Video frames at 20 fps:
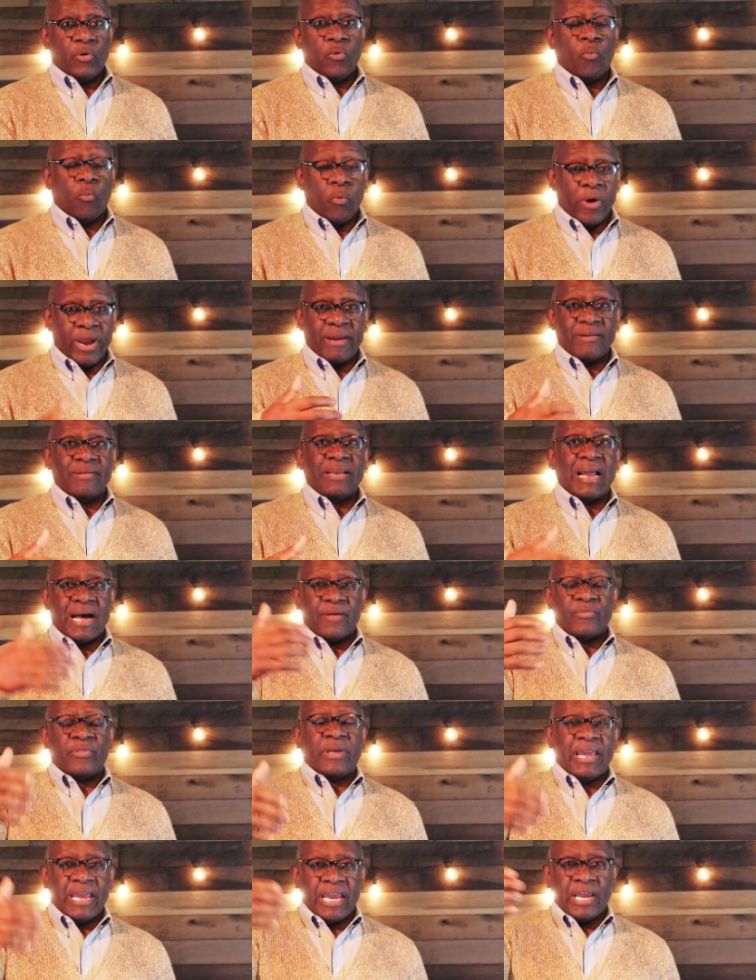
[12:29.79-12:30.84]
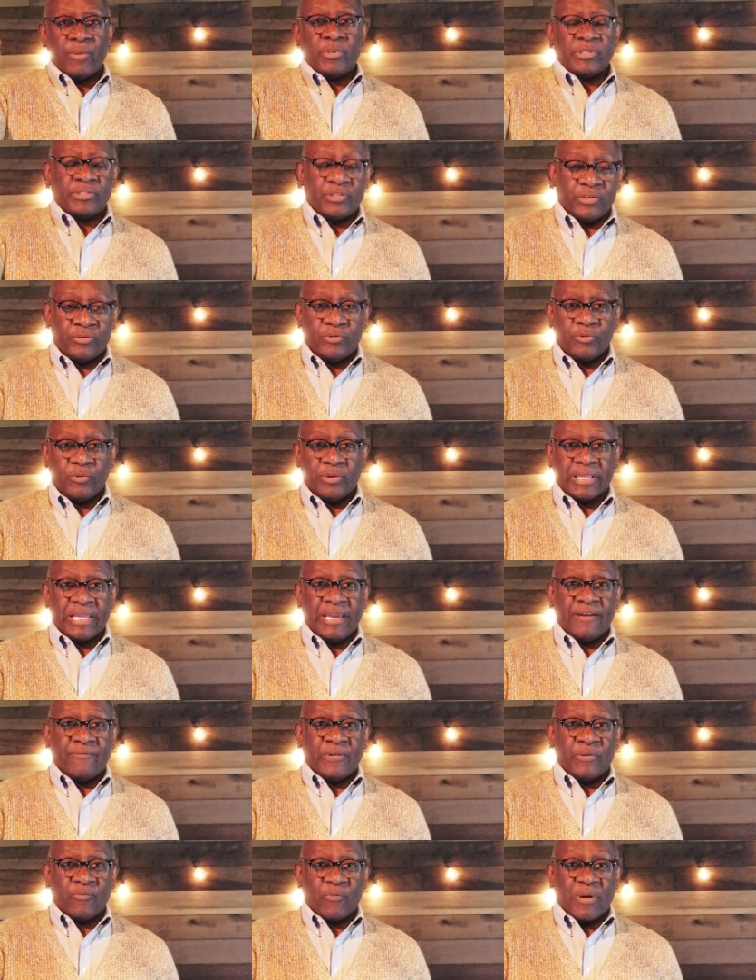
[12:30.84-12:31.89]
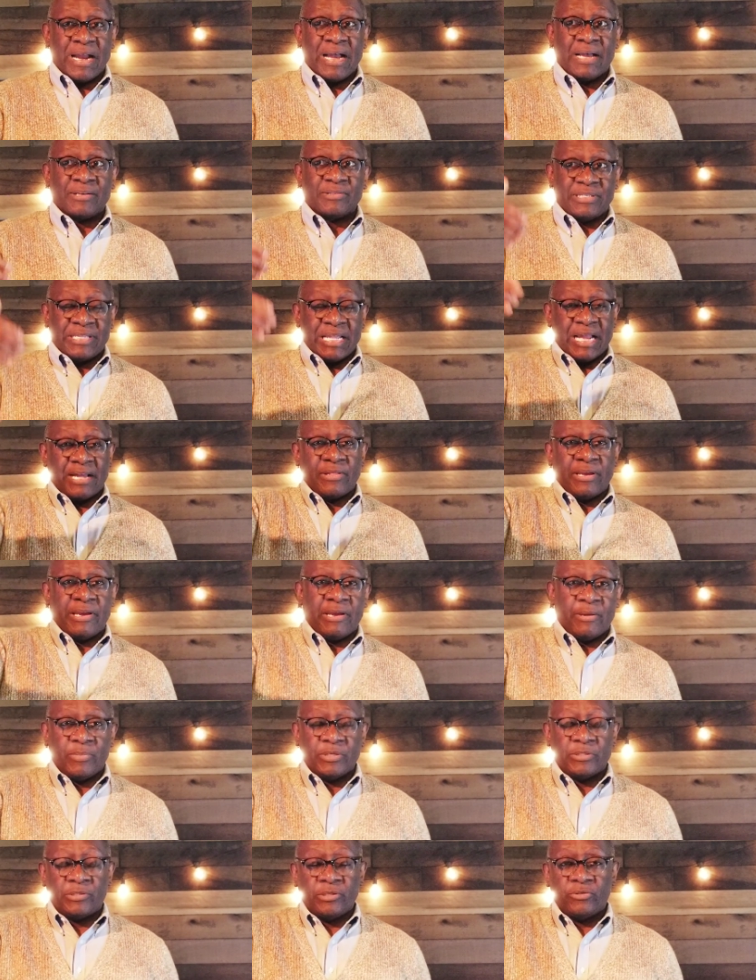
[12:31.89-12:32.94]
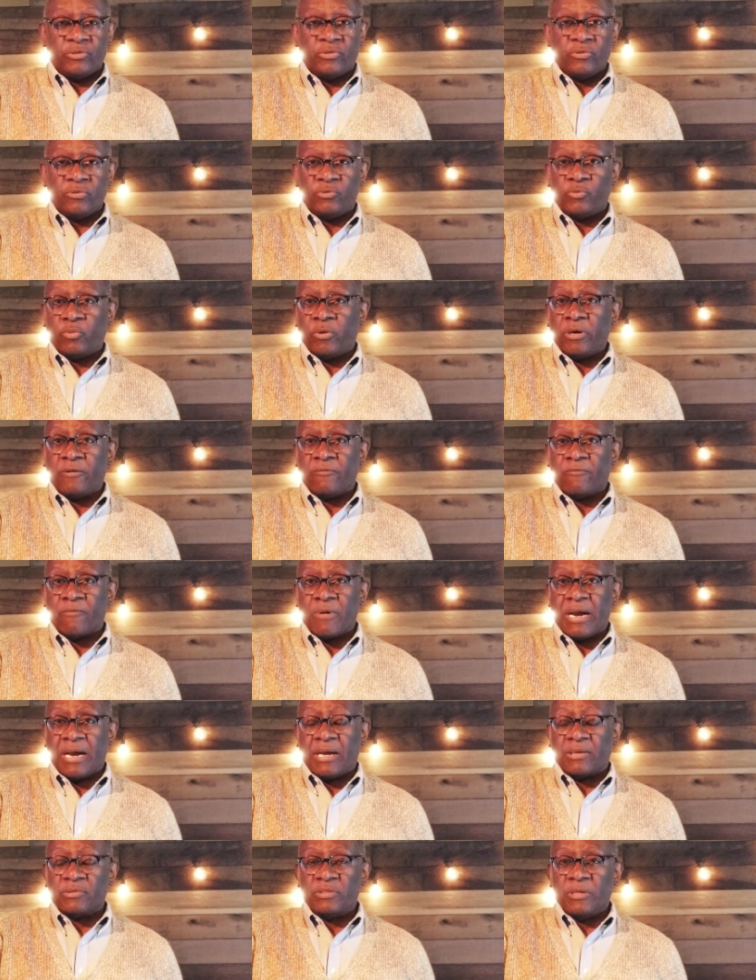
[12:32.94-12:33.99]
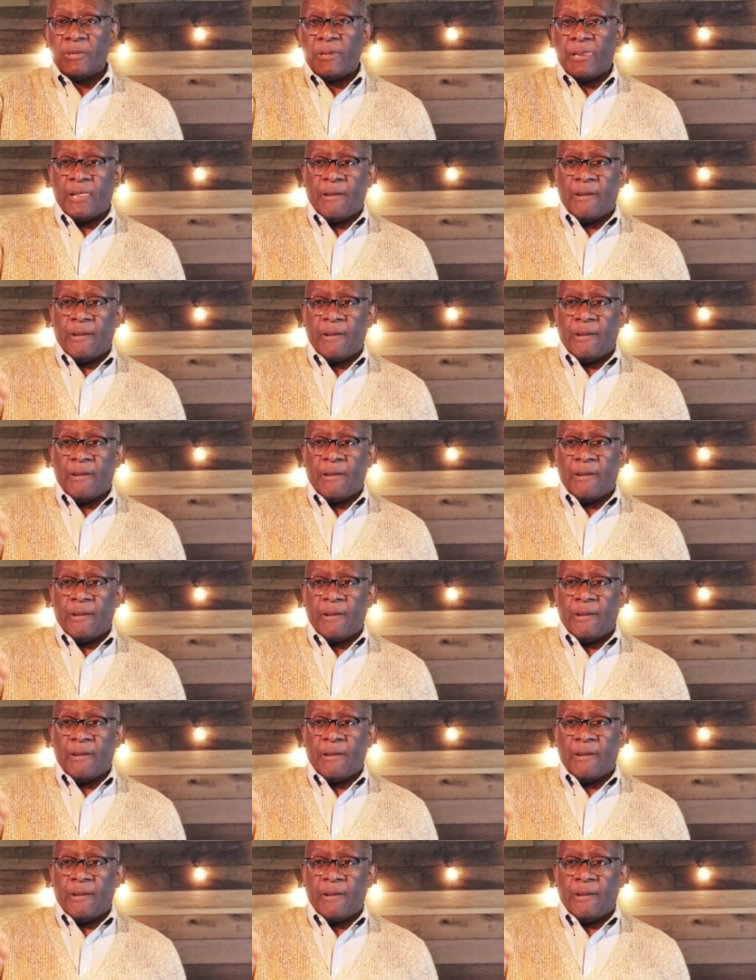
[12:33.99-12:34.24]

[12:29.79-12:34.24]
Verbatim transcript: Where now they're able to do 11 rounds, now they're able to do 12 rounds.